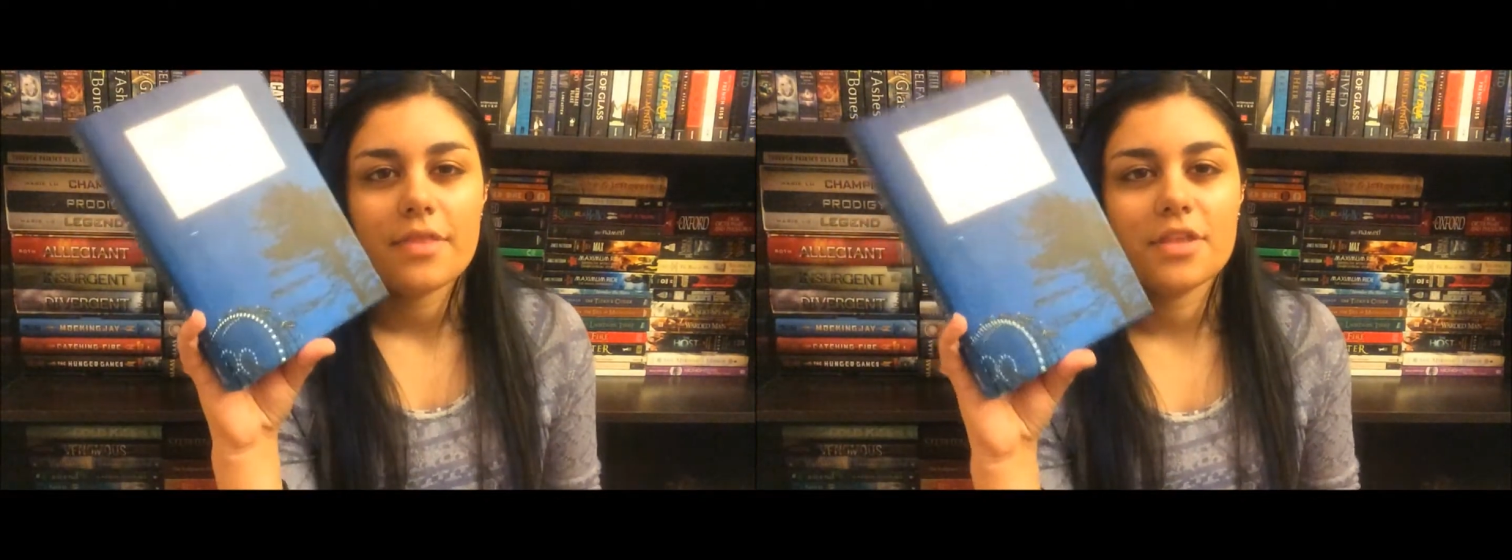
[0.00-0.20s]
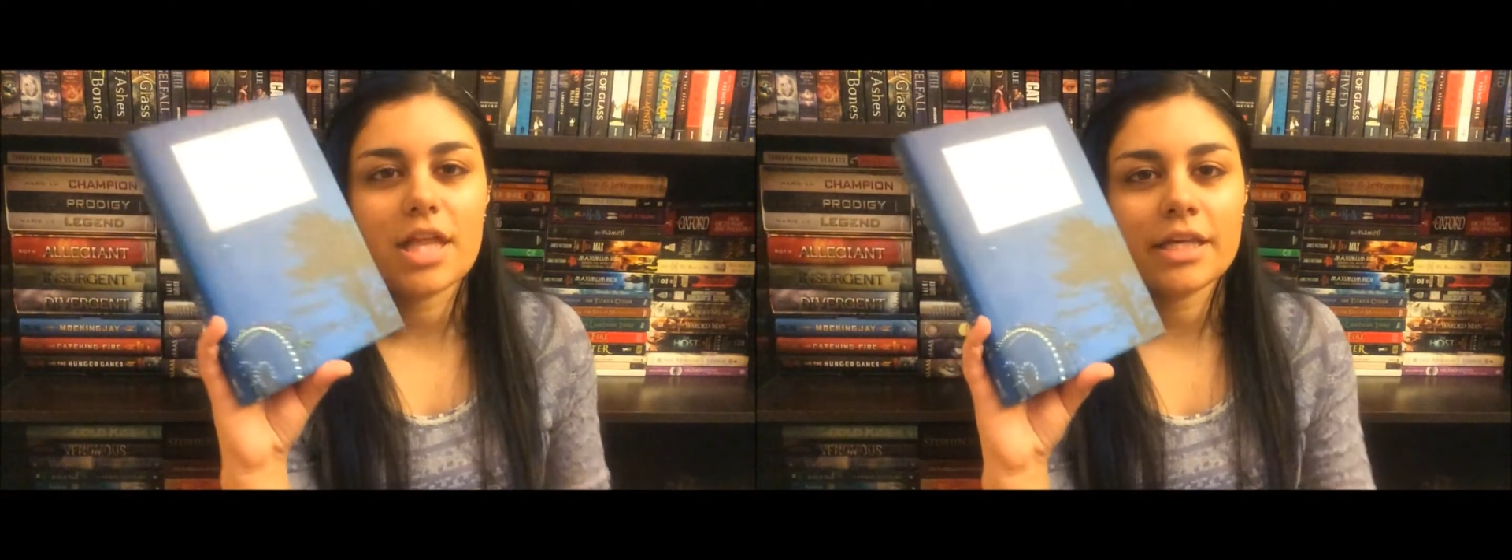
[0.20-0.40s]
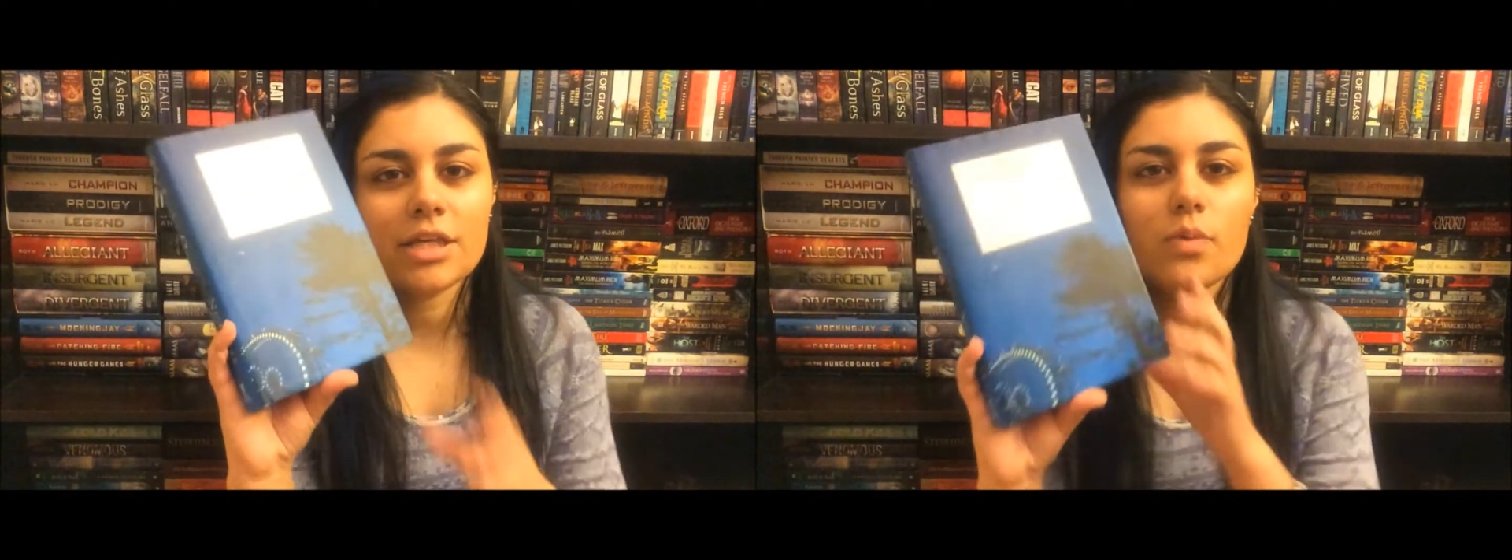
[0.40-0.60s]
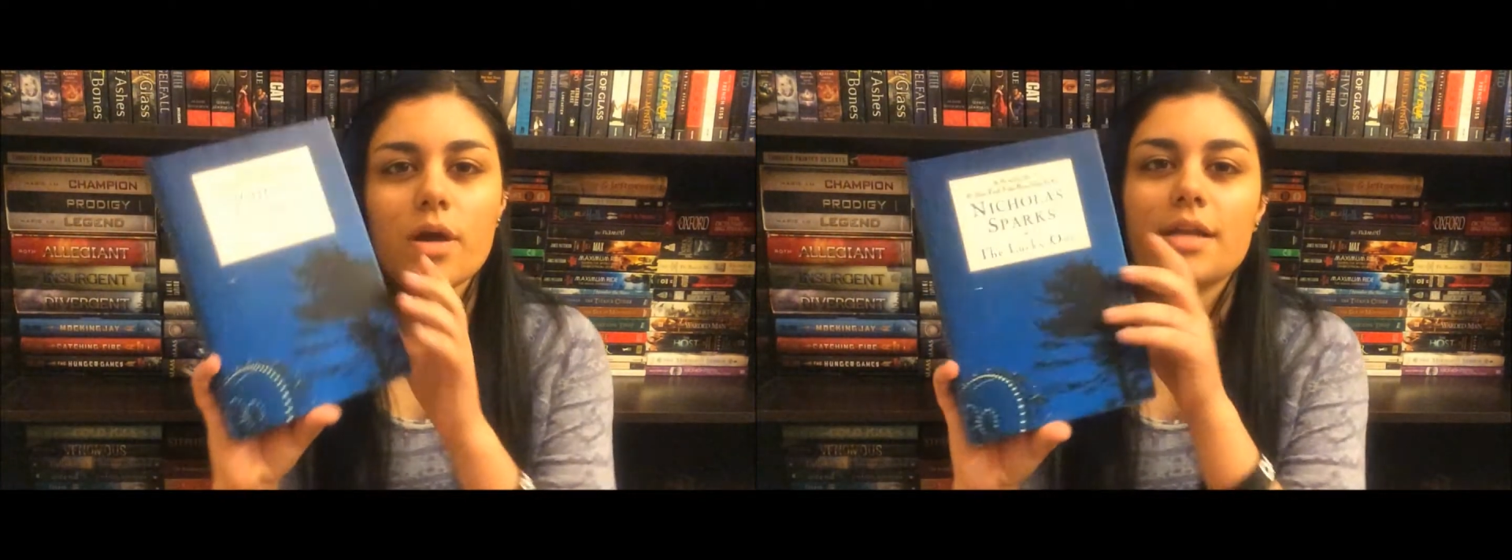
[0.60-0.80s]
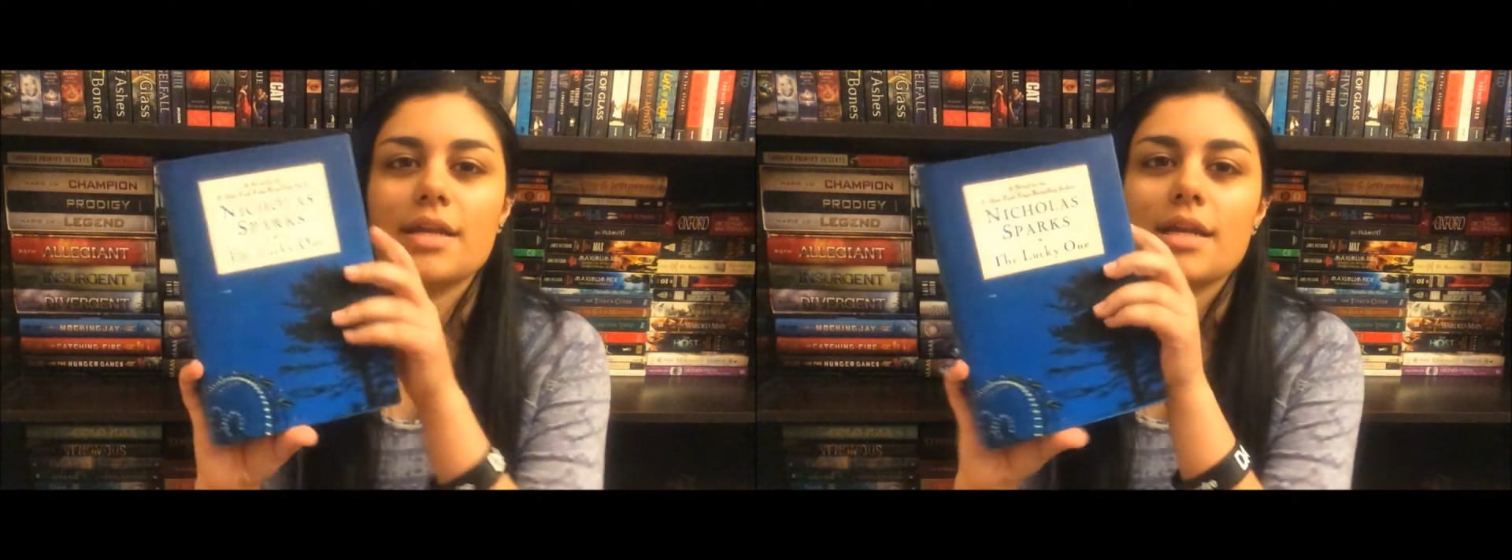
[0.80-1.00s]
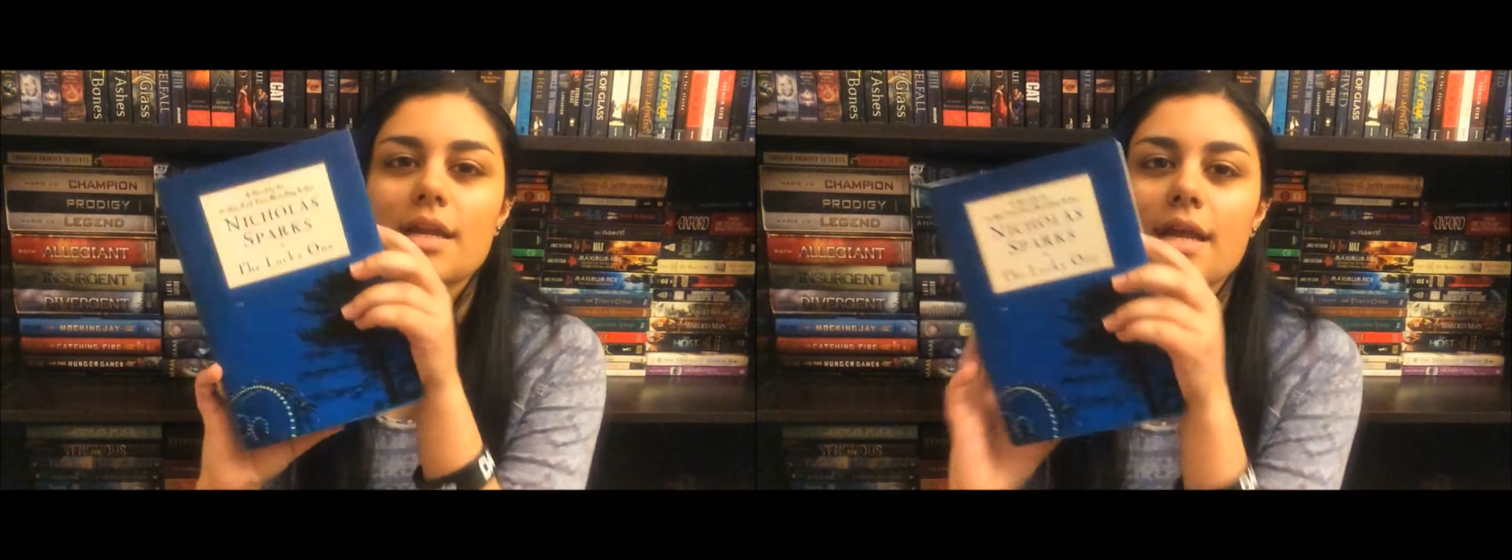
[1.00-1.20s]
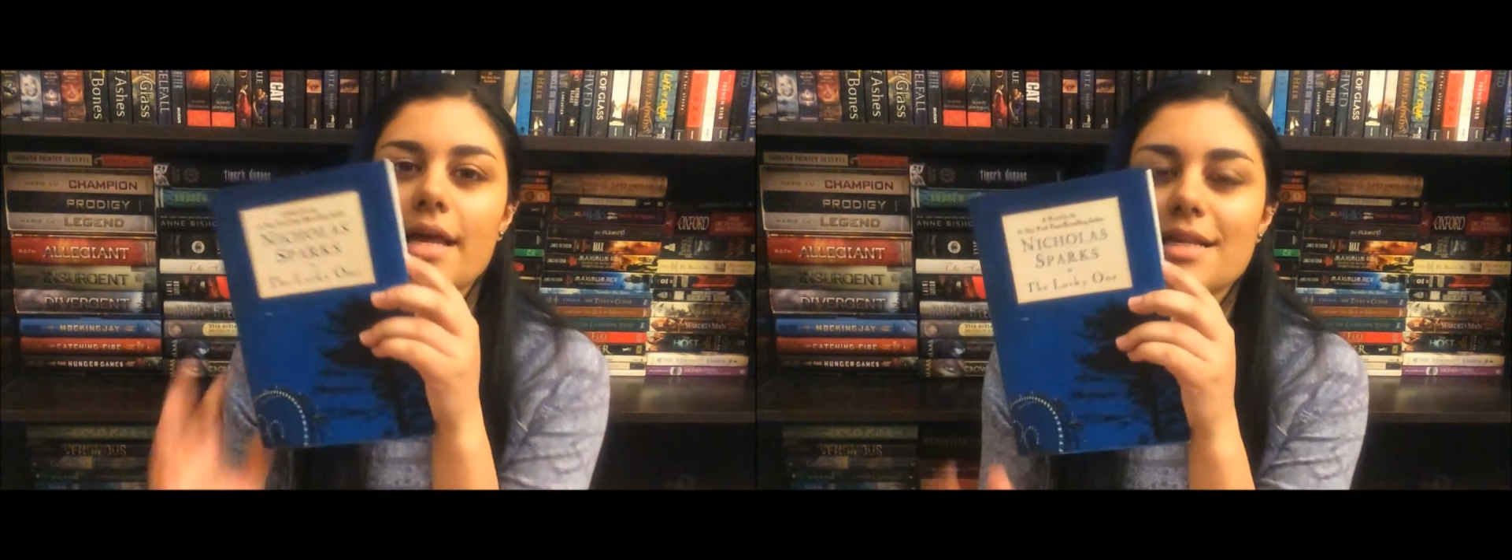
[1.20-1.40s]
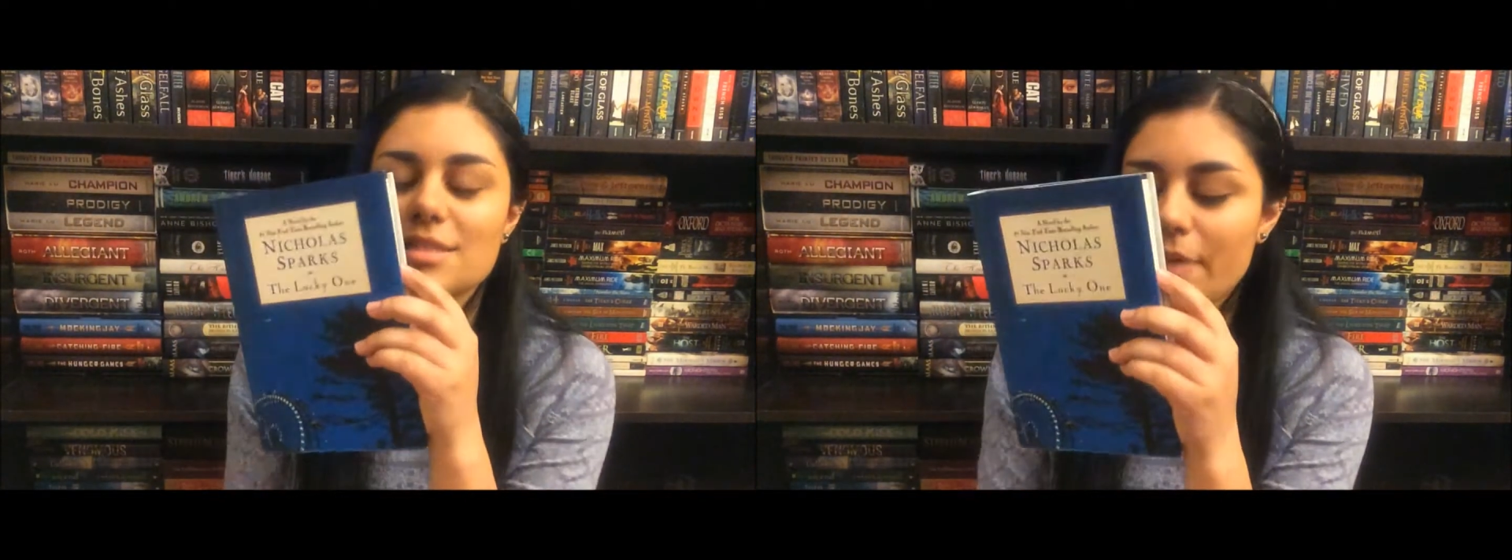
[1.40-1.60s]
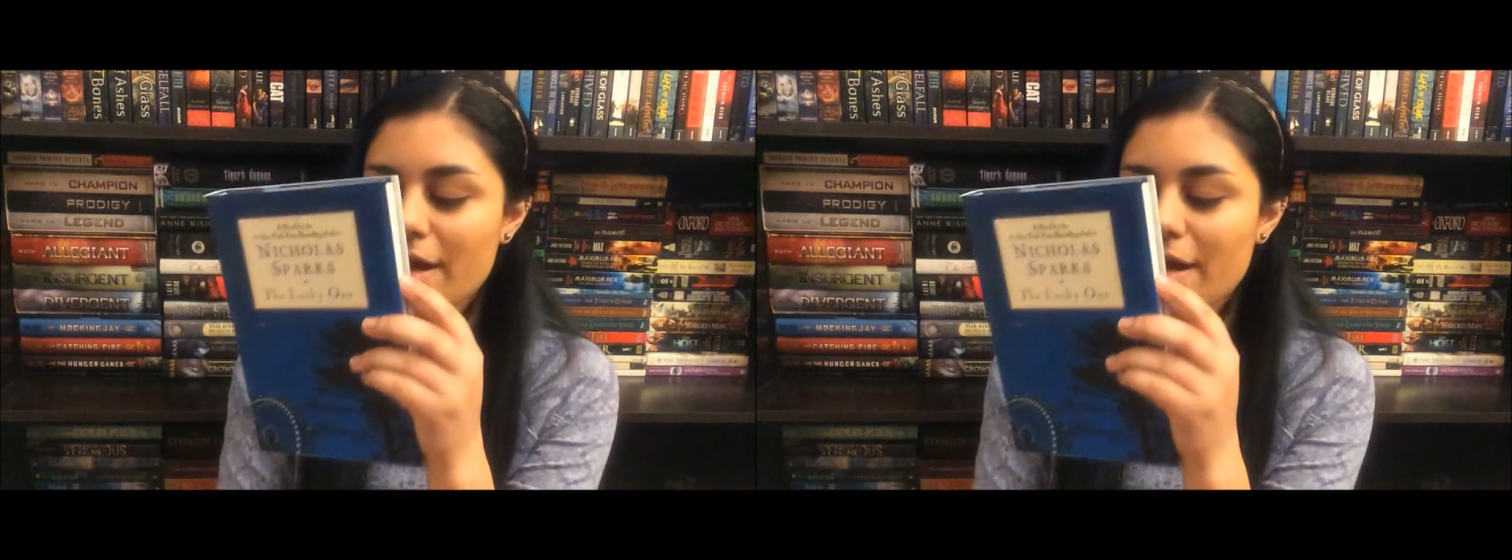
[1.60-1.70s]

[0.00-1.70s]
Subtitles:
The Lucky One is